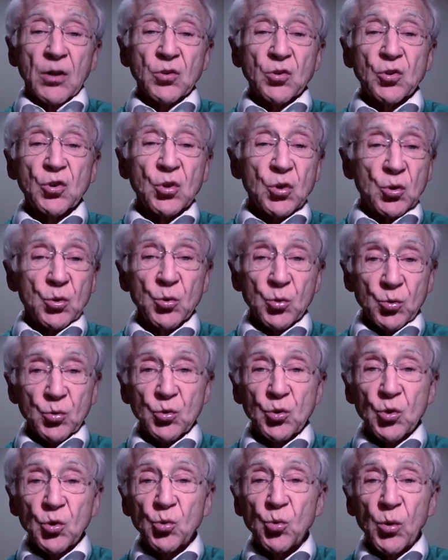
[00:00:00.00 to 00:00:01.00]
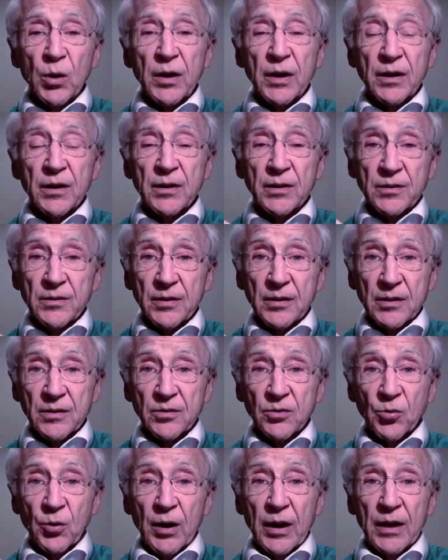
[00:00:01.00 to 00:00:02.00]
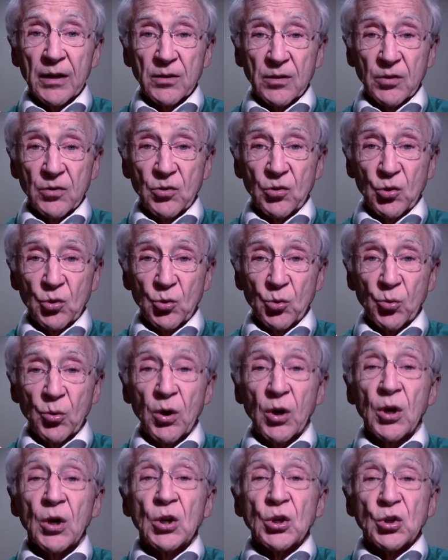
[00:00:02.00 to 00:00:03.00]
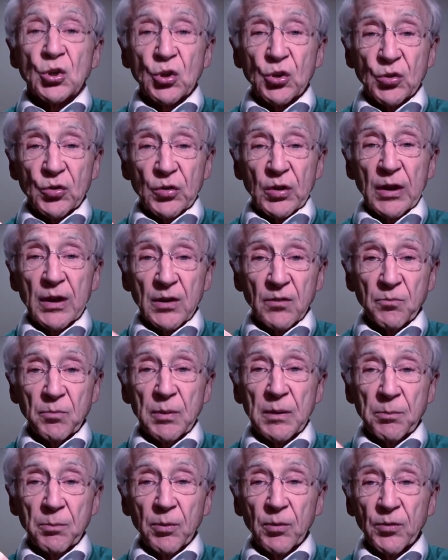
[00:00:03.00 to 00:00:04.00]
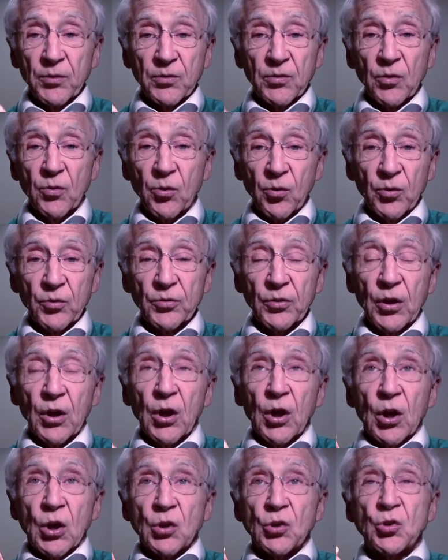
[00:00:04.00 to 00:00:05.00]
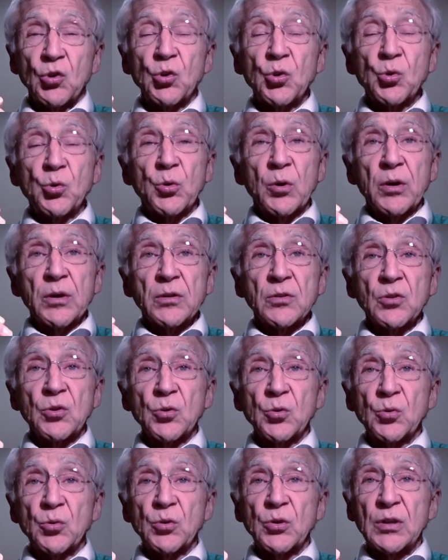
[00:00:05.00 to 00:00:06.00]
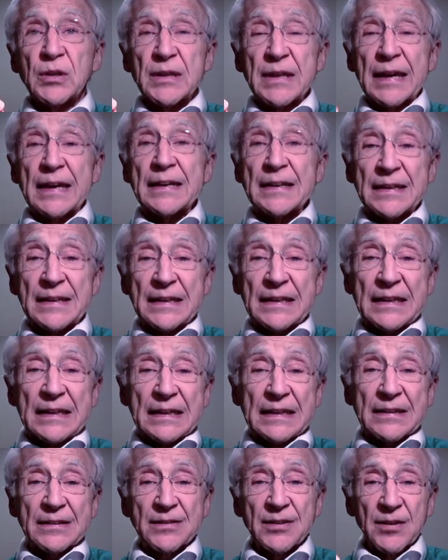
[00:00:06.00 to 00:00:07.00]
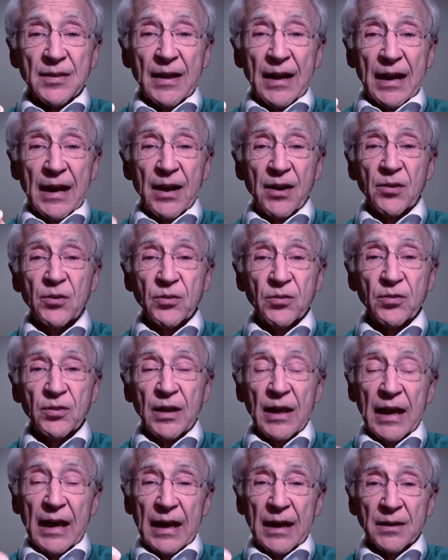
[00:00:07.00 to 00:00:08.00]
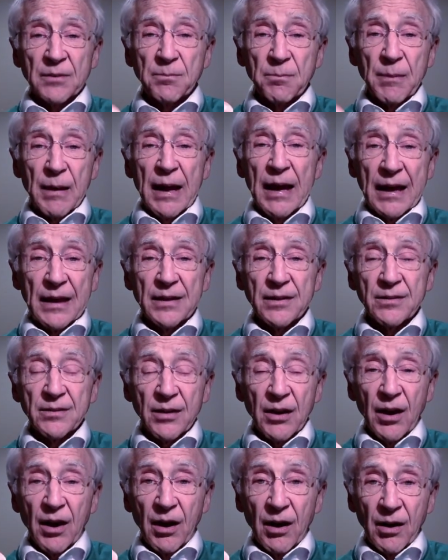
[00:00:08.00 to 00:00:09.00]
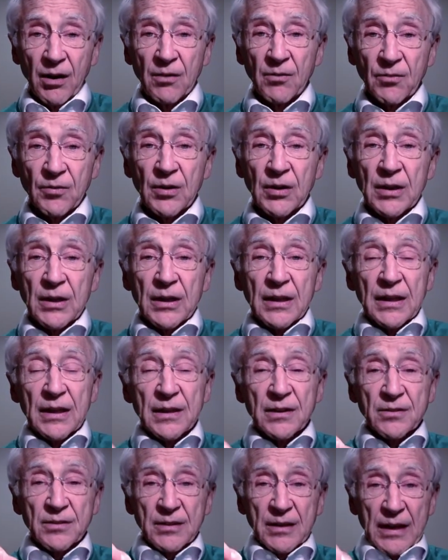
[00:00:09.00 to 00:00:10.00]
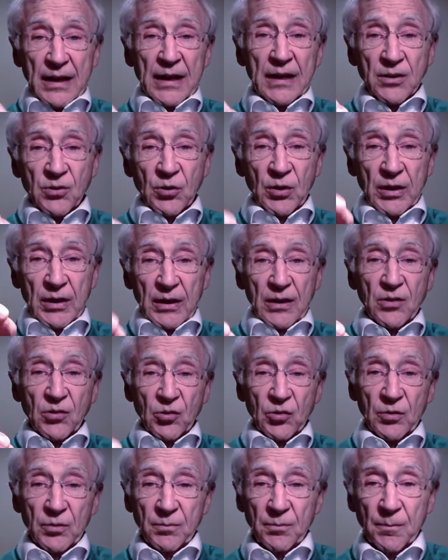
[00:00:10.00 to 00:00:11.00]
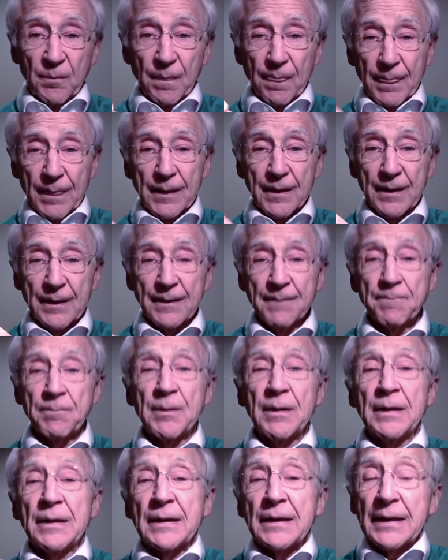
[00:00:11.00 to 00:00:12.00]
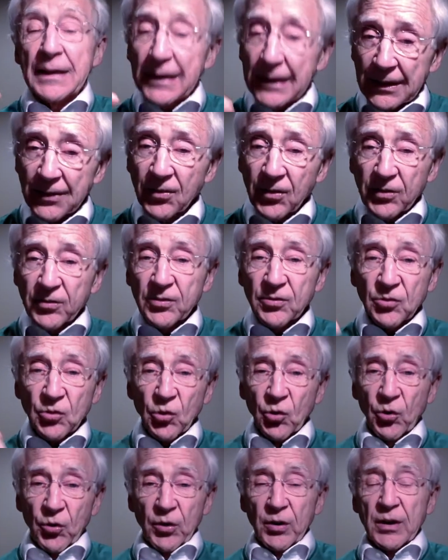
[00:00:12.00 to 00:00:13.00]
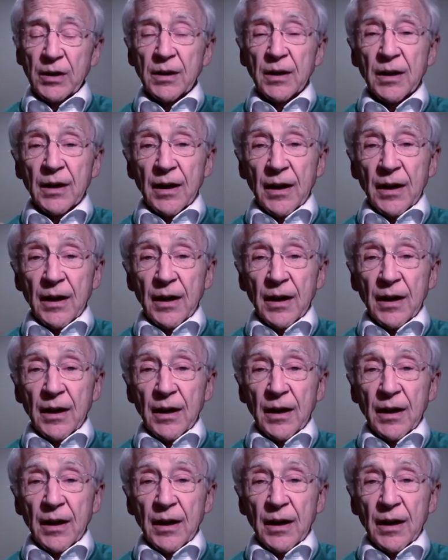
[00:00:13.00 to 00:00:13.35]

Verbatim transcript: to do what it is he is trying to do to save people's souls to to get into the hearts and minds of his congregation okay in the story